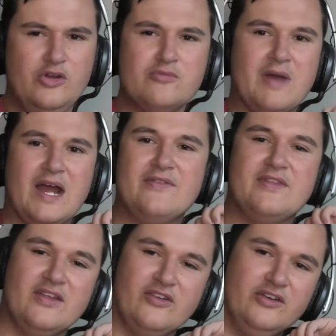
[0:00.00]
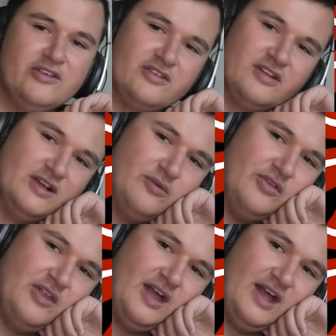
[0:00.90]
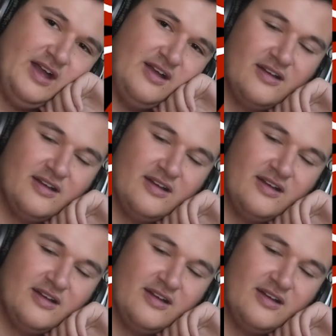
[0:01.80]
Who made this, honestly? What the heck?